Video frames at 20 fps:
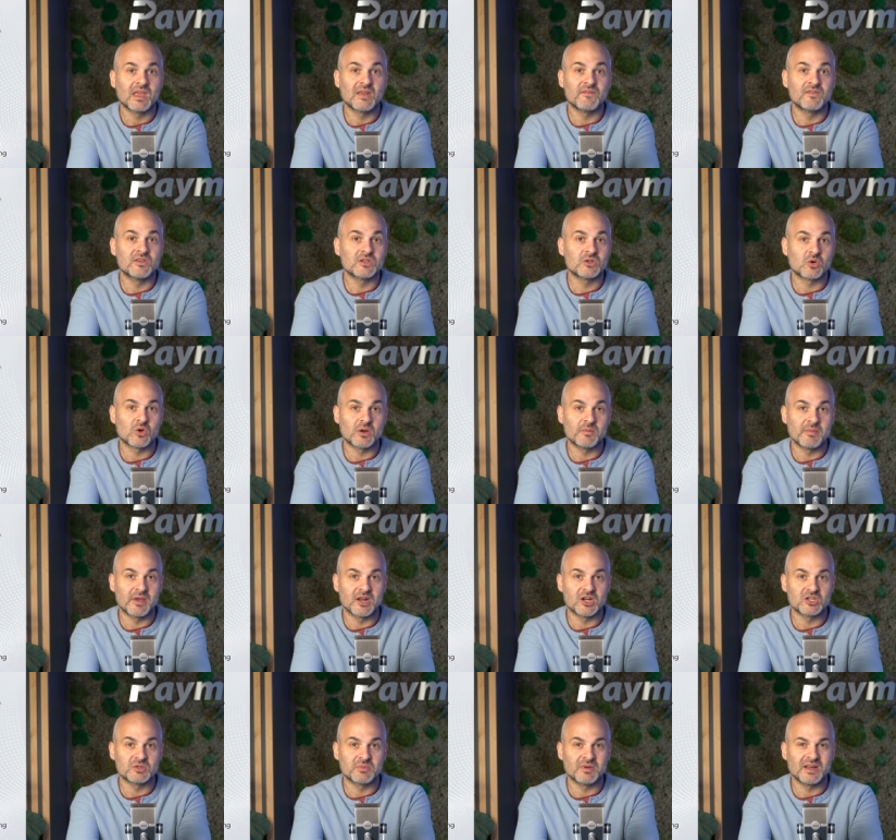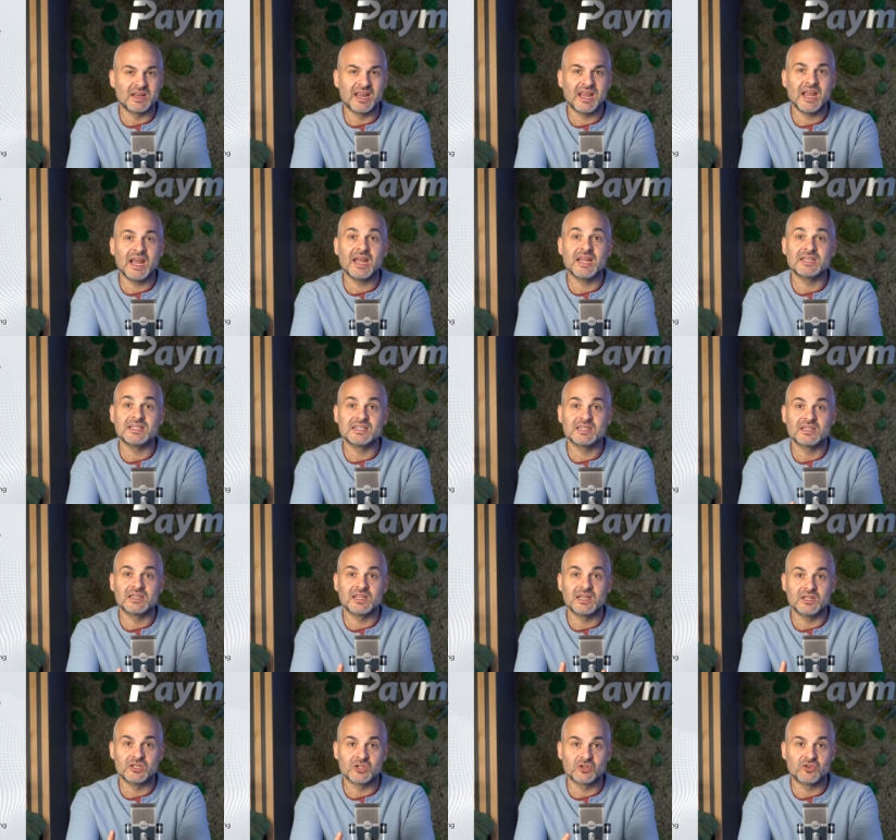inventory management, and
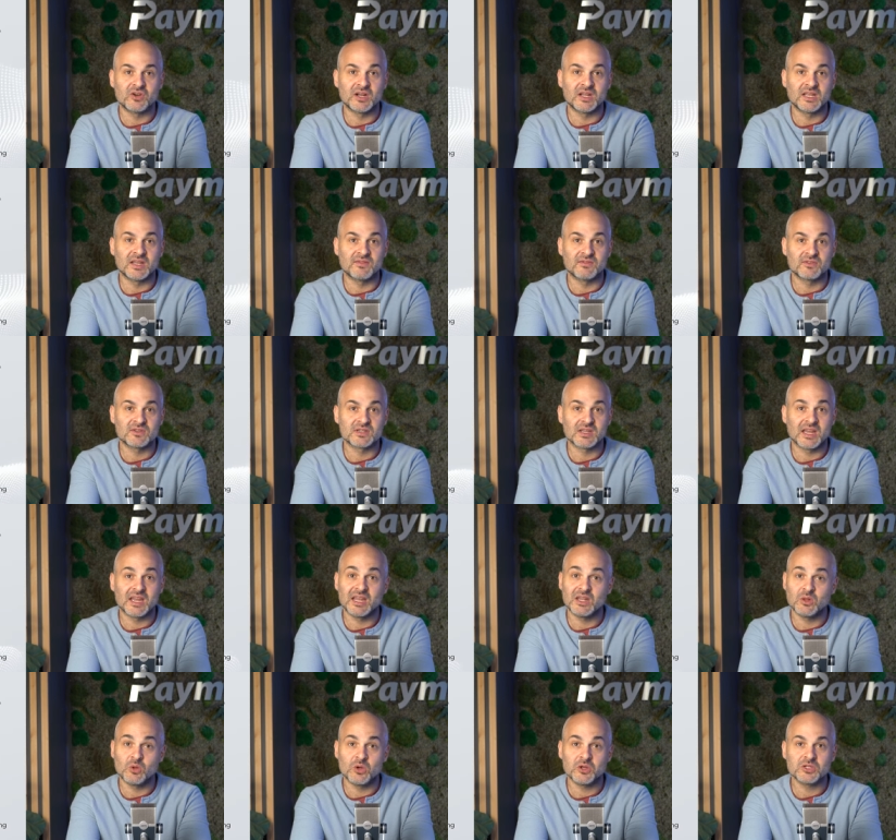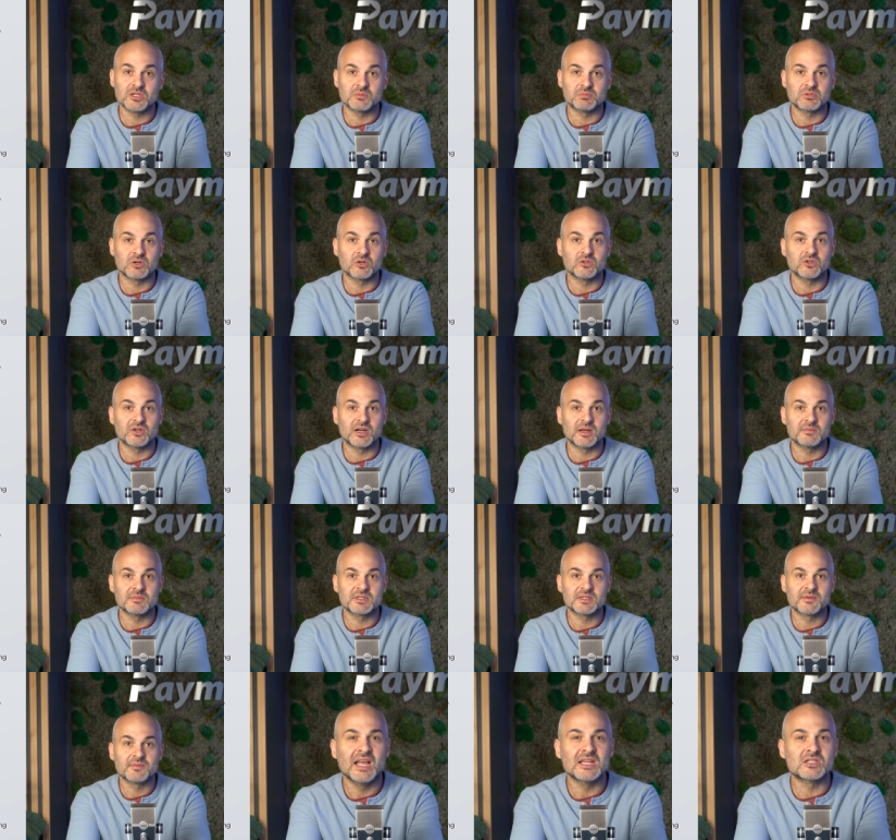integrated gift and loyalty
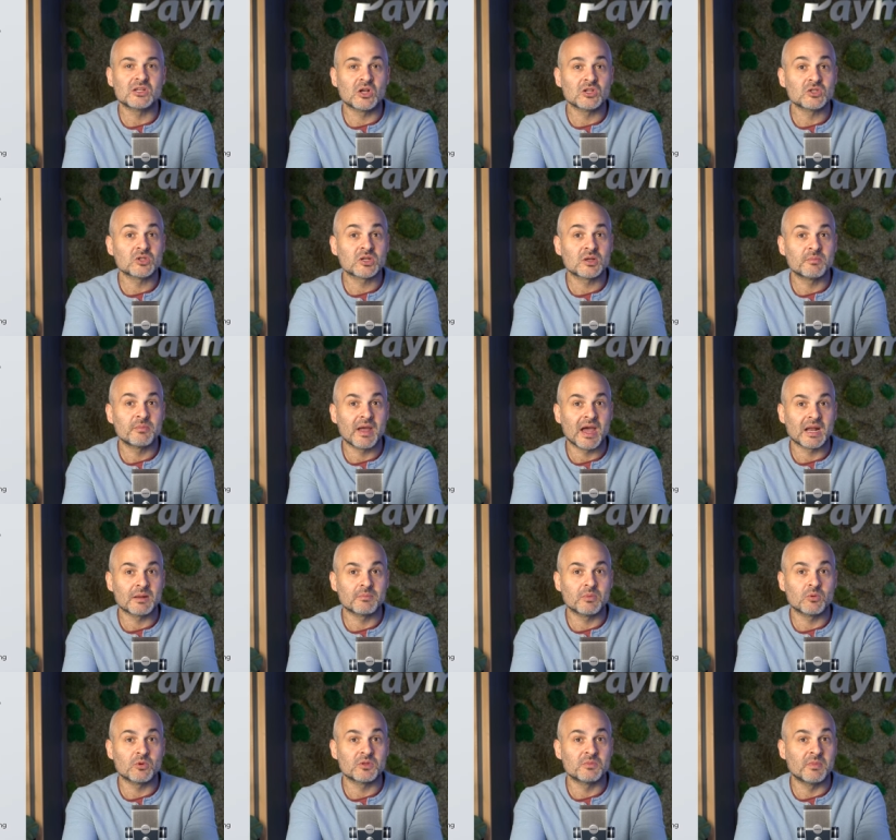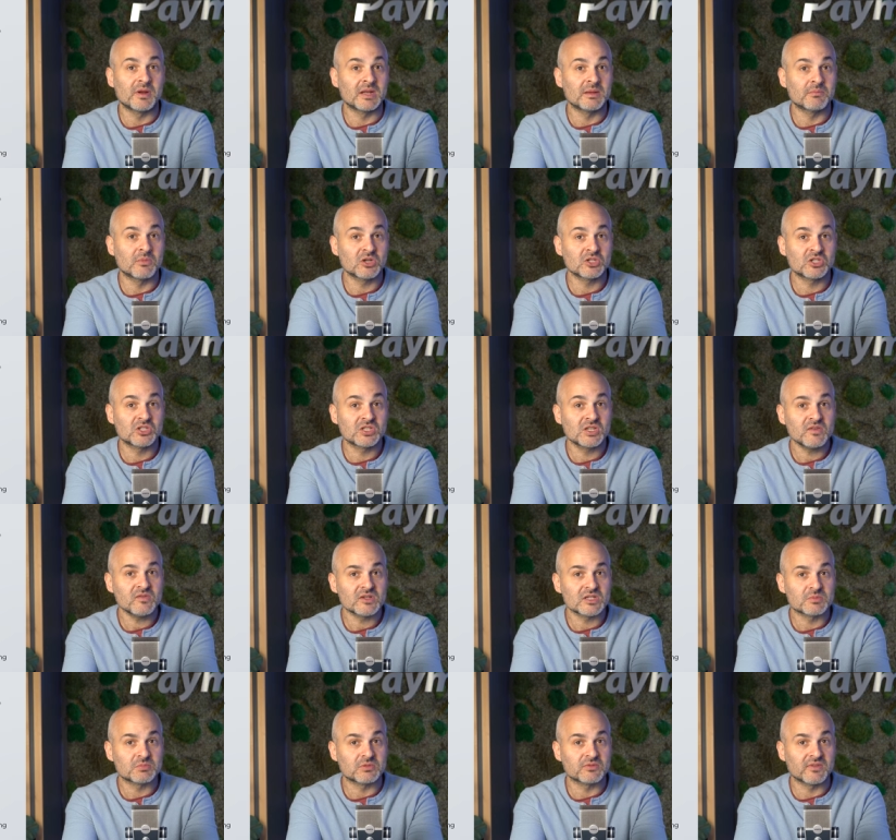programs. It's also compatible with many merchant
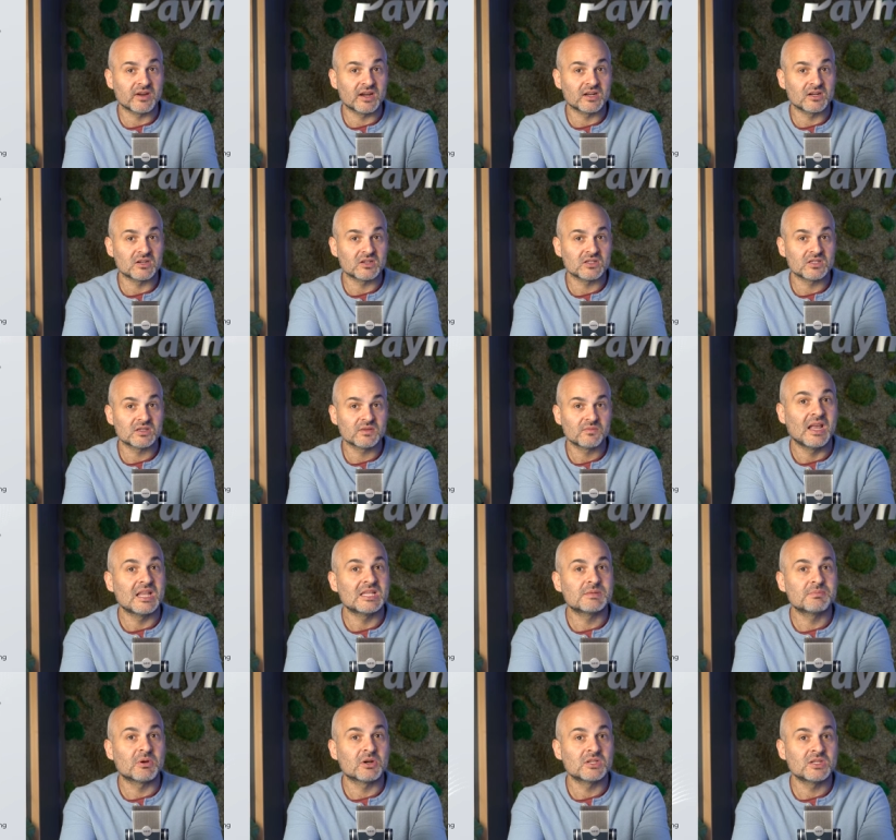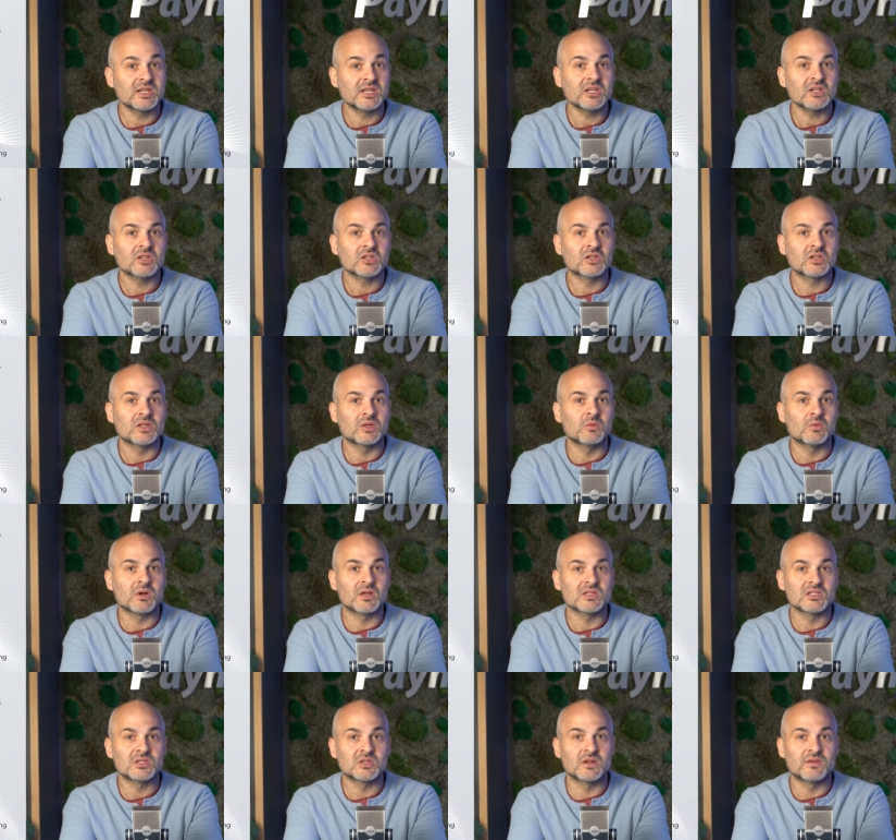service providers. It's particularly well
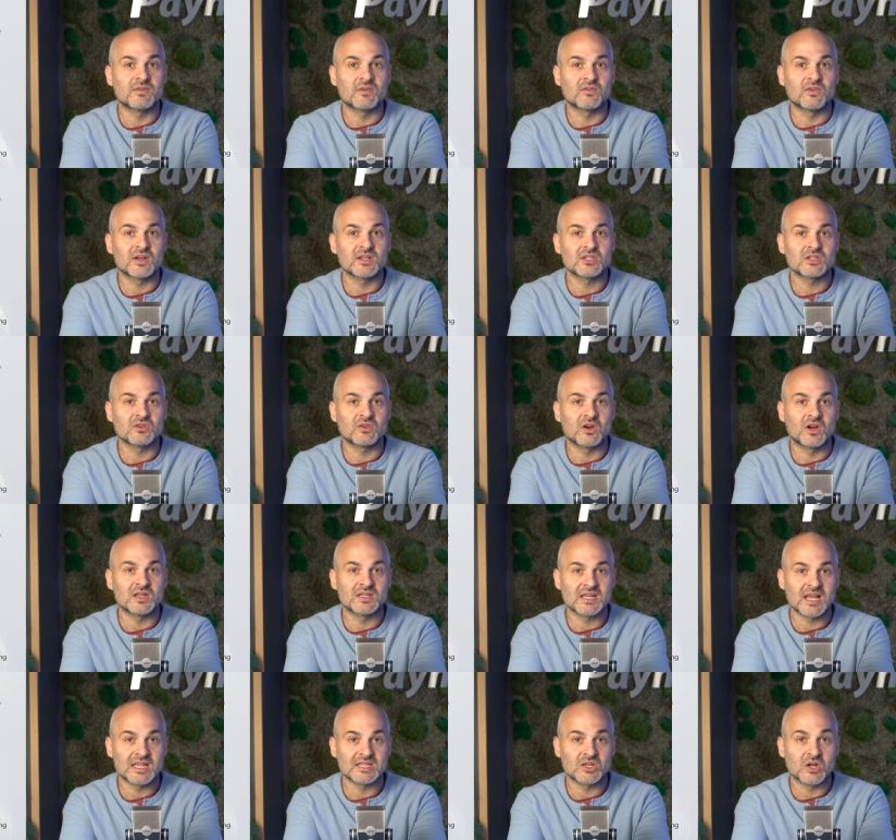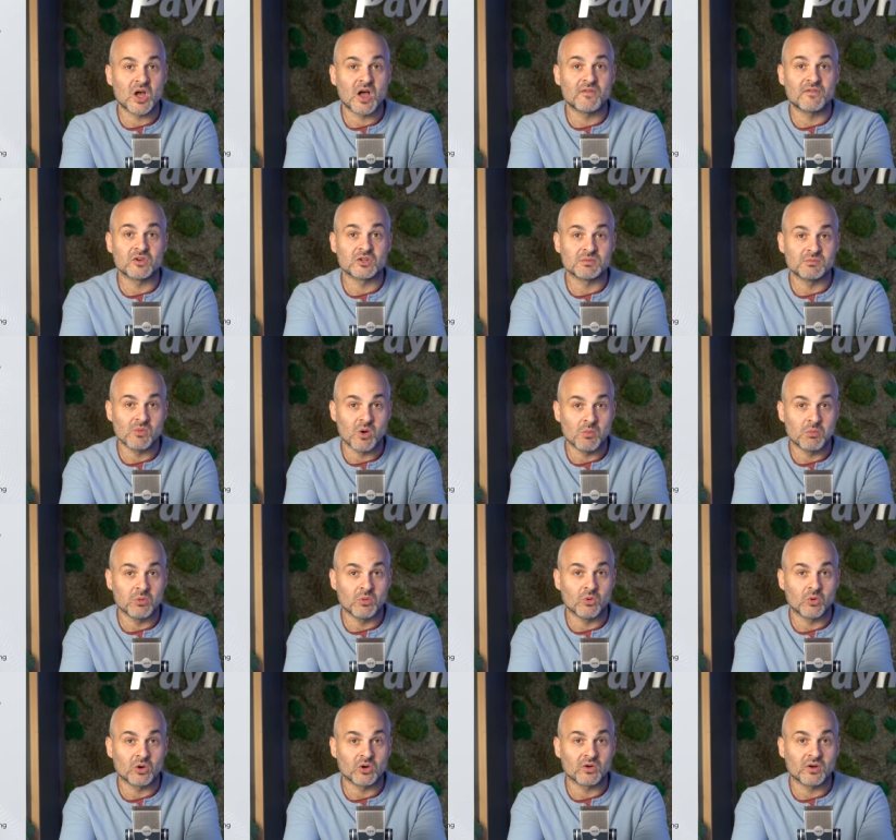suited for restaurants as it offers mobile
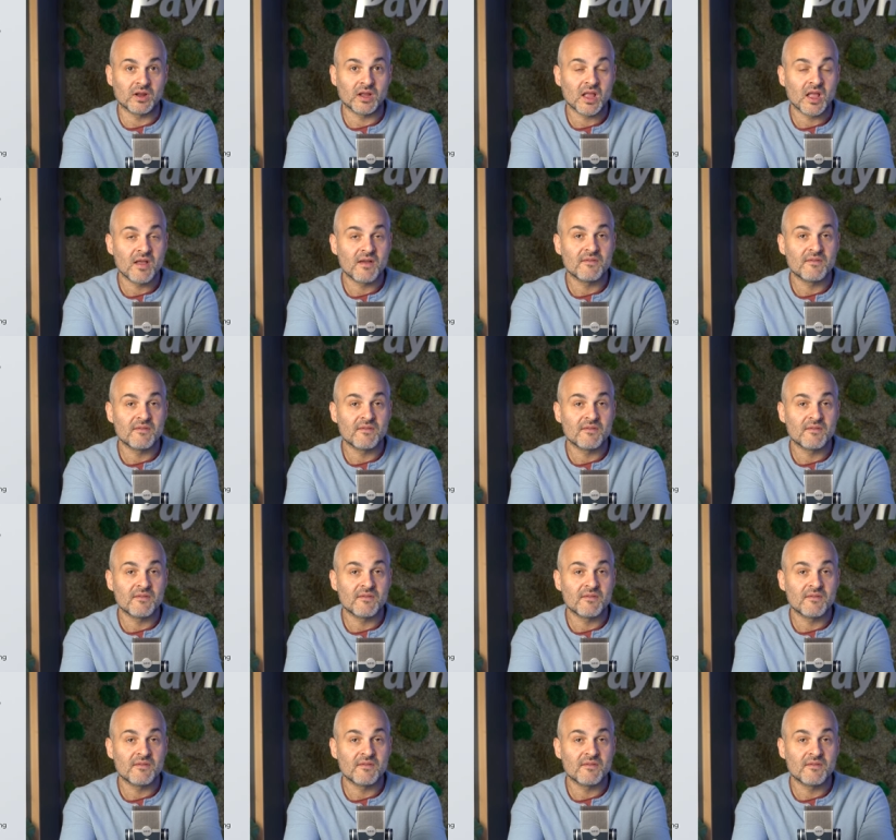ordering